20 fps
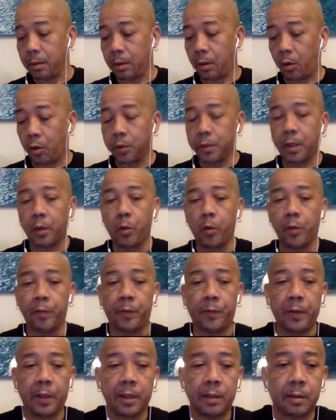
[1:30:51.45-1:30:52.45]
Out of good
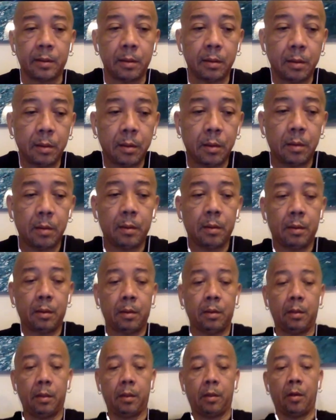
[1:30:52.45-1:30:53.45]
faith.
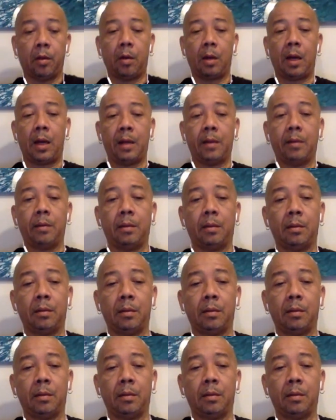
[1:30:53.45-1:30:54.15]
You know, and